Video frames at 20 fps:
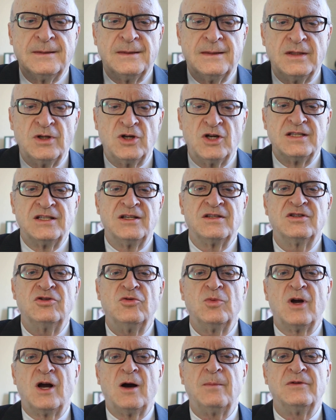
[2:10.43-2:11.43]
Cotton
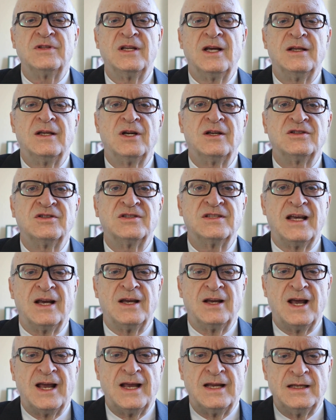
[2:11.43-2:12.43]
swabs are not
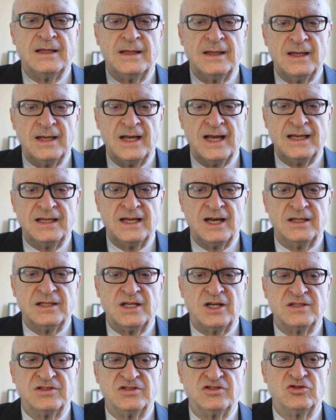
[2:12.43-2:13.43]
sterile and are
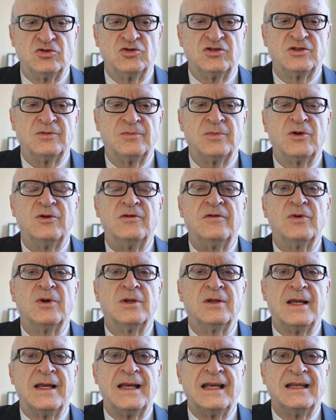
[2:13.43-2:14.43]
not suitable for
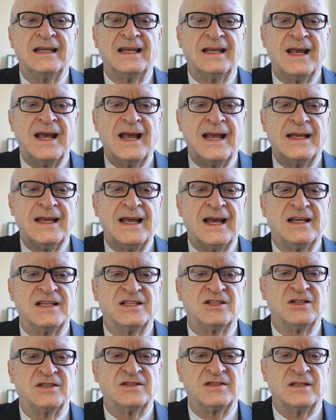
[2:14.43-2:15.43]
cleaning
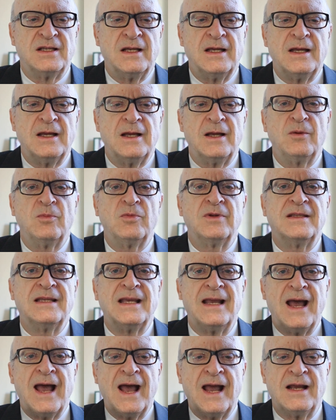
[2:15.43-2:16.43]
eyelashes with
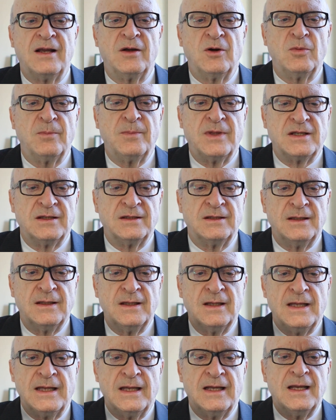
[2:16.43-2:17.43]
the eye open,
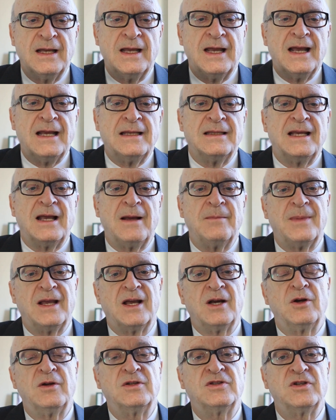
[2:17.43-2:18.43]
and there may
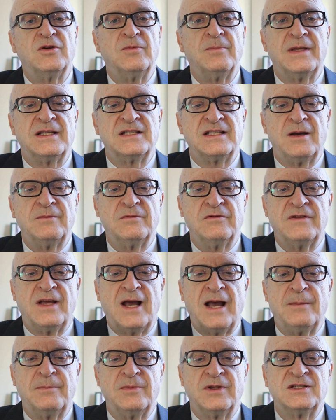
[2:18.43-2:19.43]
also be some
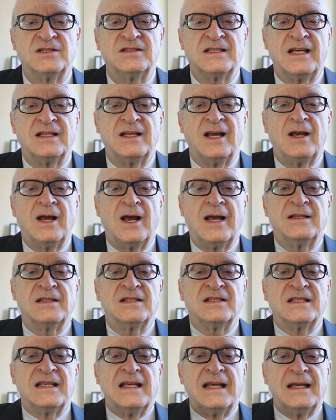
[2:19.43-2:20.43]
fibers that are
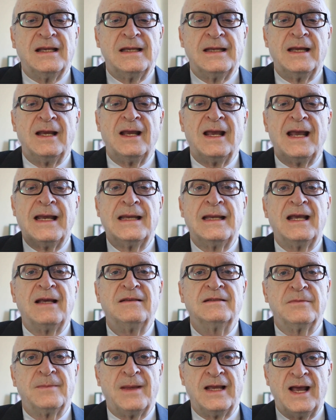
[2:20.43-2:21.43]
unseen and
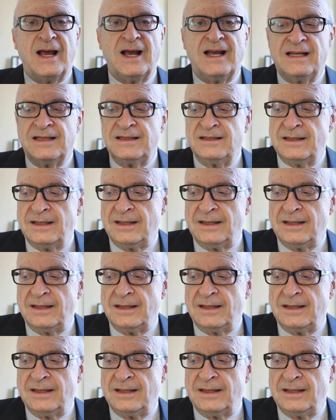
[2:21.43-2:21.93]
left behind.